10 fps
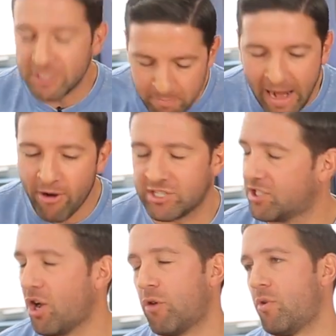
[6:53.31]
This marriage
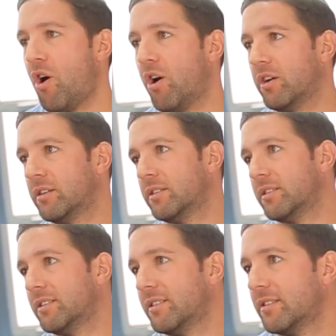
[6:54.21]
is all wrong.
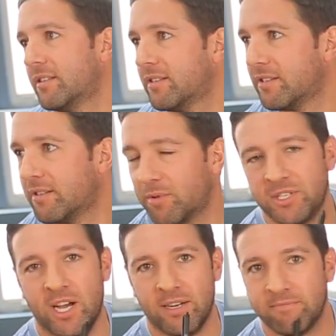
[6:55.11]
We're
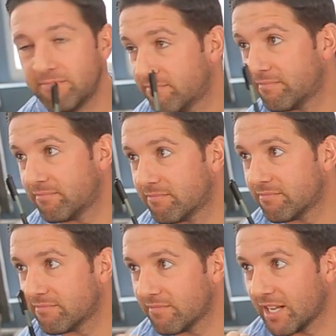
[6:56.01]
done.
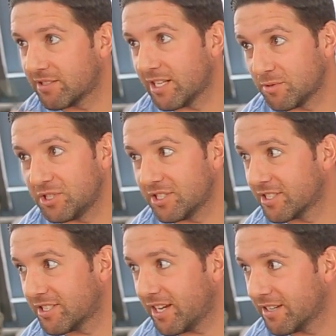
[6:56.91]
That's what she's
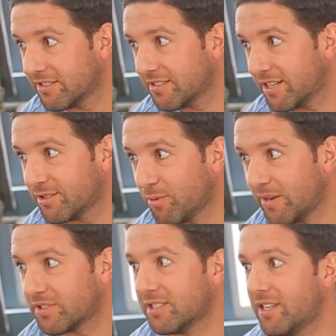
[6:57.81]
going to say. That's what the
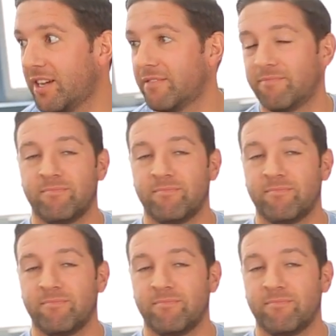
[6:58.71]
wife's going to say.